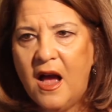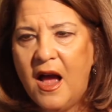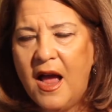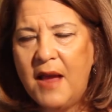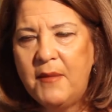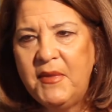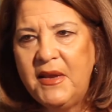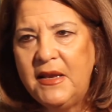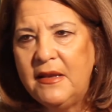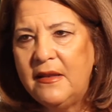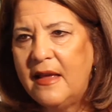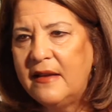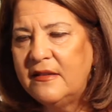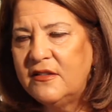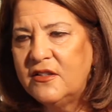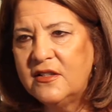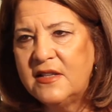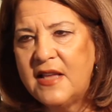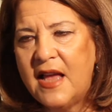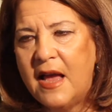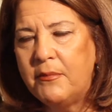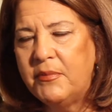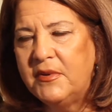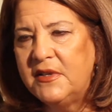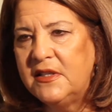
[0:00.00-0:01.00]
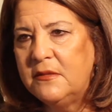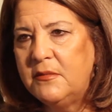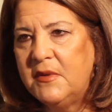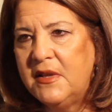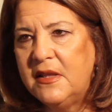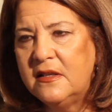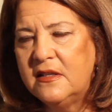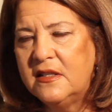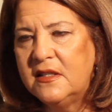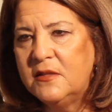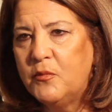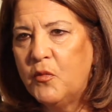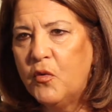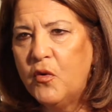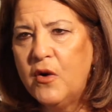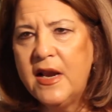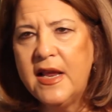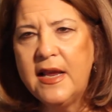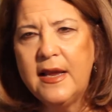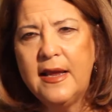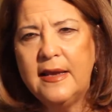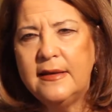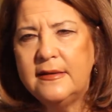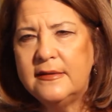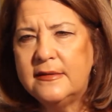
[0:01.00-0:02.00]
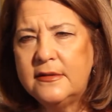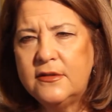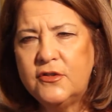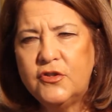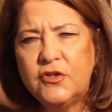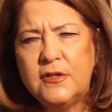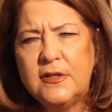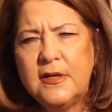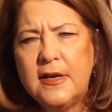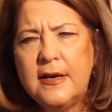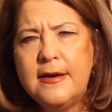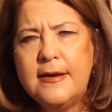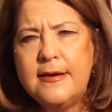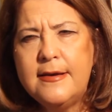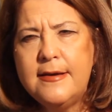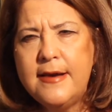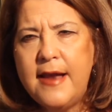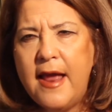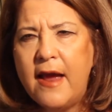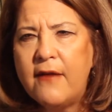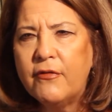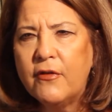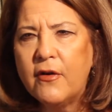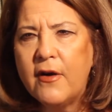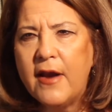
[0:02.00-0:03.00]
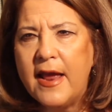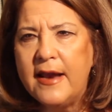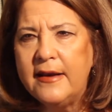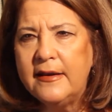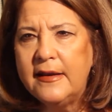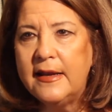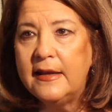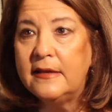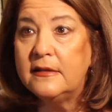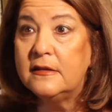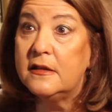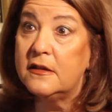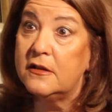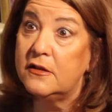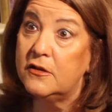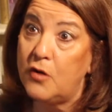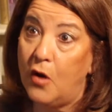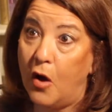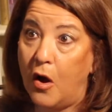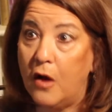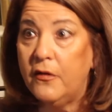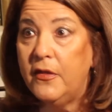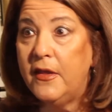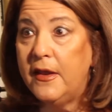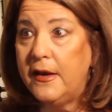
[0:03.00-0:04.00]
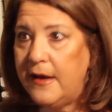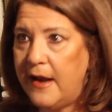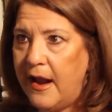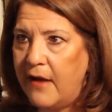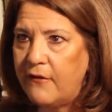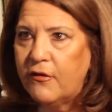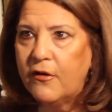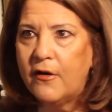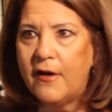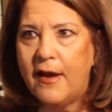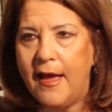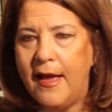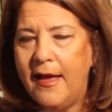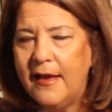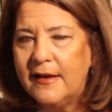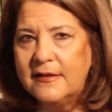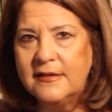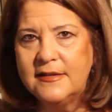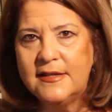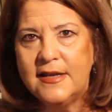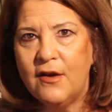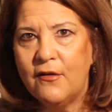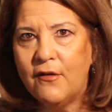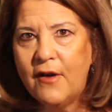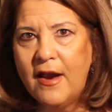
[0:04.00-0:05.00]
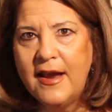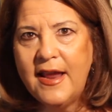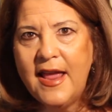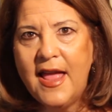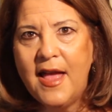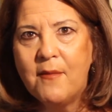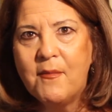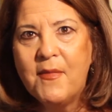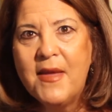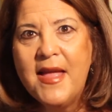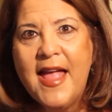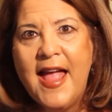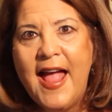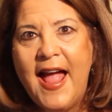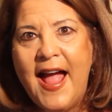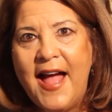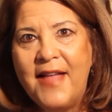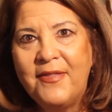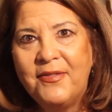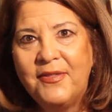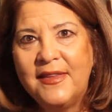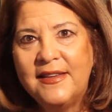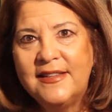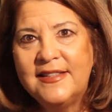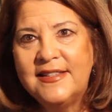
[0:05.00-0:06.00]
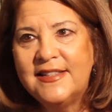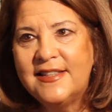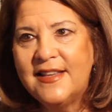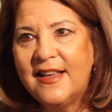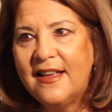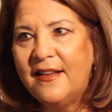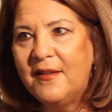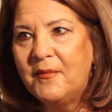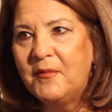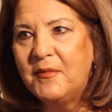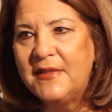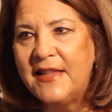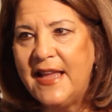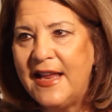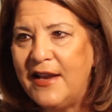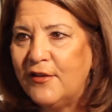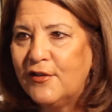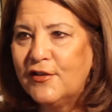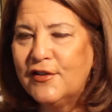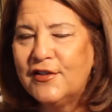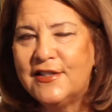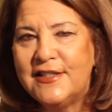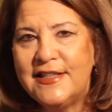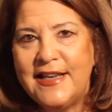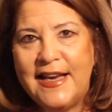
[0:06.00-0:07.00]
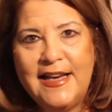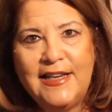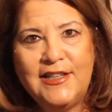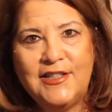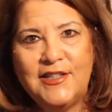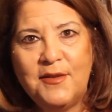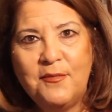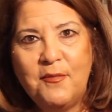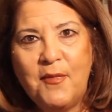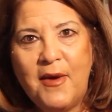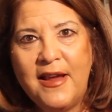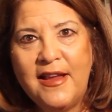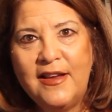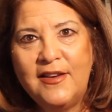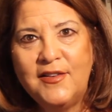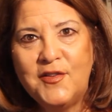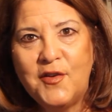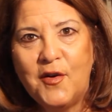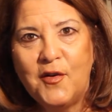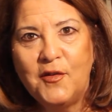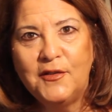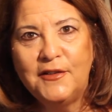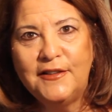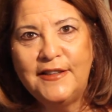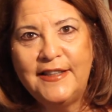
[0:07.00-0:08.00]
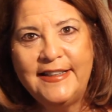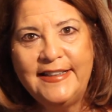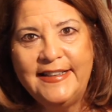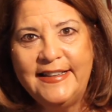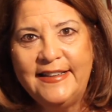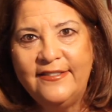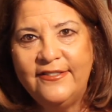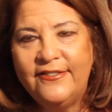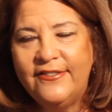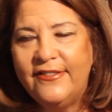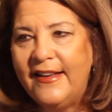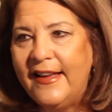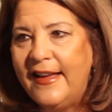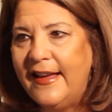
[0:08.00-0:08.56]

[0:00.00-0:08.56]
I mean, that just happened to me this morning. It's just a never ending. It's the song that never ends. Here I am at this um, later stage in my adult life.